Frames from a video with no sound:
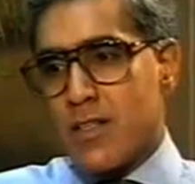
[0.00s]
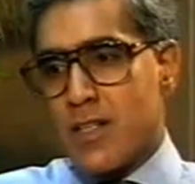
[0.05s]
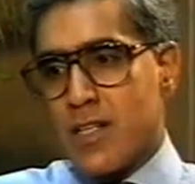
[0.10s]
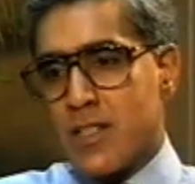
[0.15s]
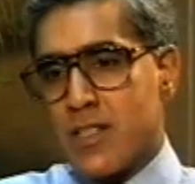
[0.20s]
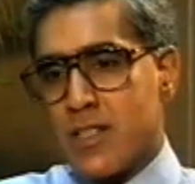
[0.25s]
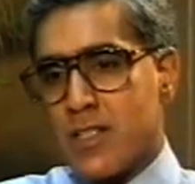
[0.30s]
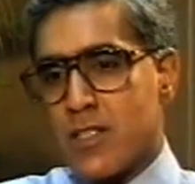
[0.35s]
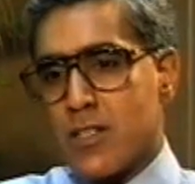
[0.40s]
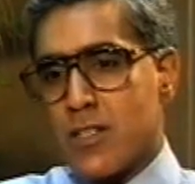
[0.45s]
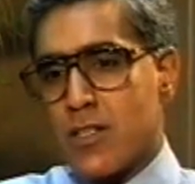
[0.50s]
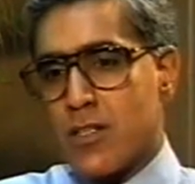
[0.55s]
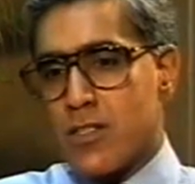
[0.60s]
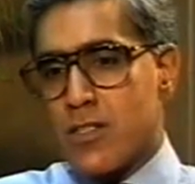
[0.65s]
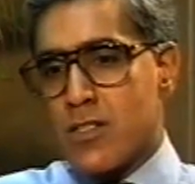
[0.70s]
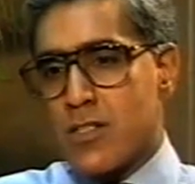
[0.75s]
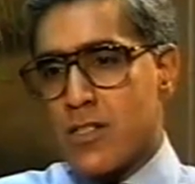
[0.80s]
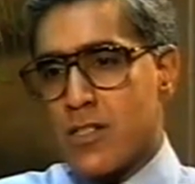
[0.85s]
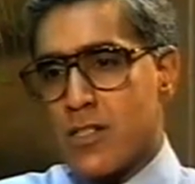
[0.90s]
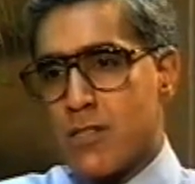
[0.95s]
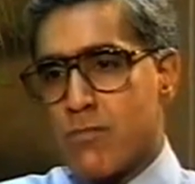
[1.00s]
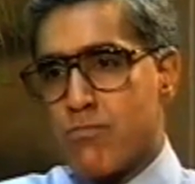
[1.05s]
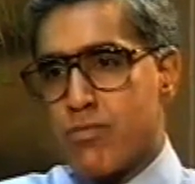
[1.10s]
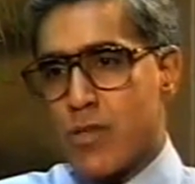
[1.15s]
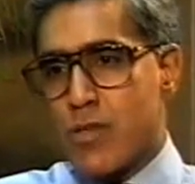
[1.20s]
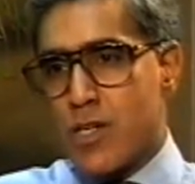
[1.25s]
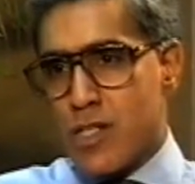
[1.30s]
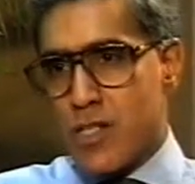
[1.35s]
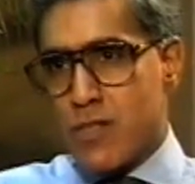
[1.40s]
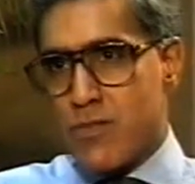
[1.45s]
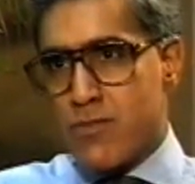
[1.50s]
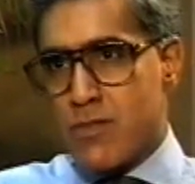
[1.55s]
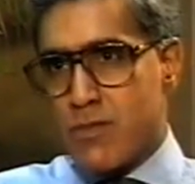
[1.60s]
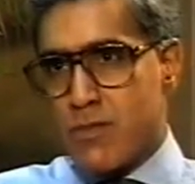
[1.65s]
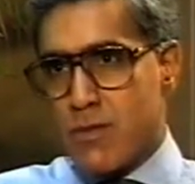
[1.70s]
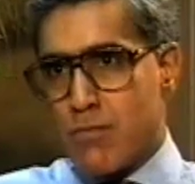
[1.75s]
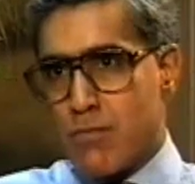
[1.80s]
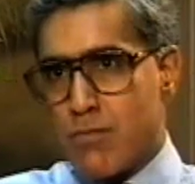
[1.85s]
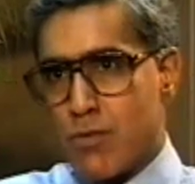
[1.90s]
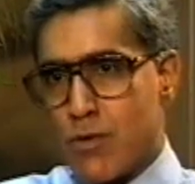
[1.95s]
that this constant pressure
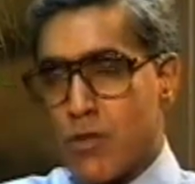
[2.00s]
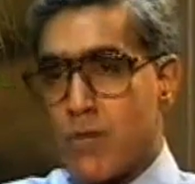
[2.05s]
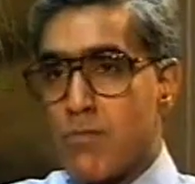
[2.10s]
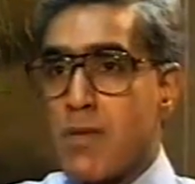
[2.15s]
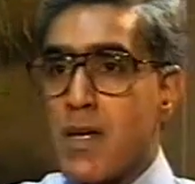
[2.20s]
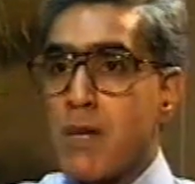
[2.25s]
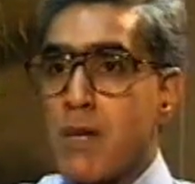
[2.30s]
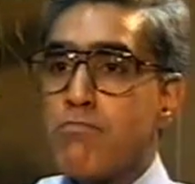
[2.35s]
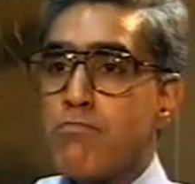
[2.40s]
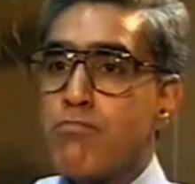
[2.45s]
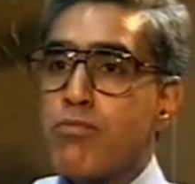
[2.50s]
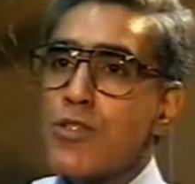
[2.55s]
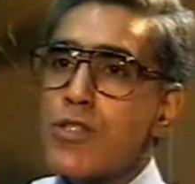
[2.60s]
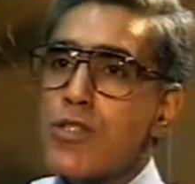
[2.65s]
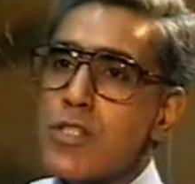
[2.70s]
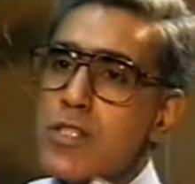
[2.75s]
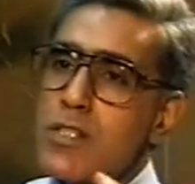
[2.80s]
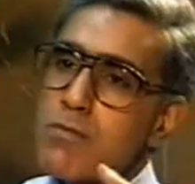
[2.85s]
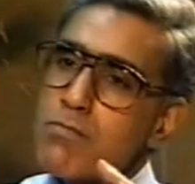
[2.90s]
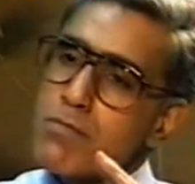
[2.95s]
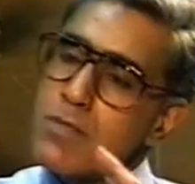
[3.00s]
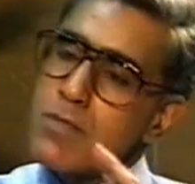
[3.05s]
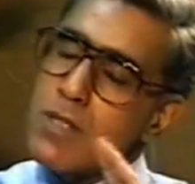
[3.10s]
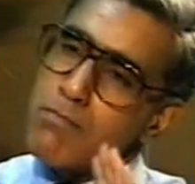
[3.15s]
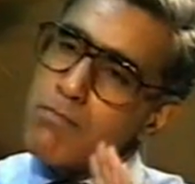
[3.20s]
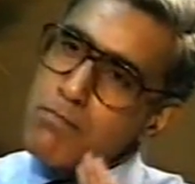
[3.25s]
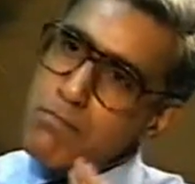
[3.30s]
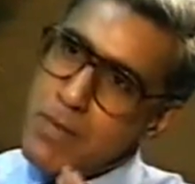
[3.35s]
from abroad may push the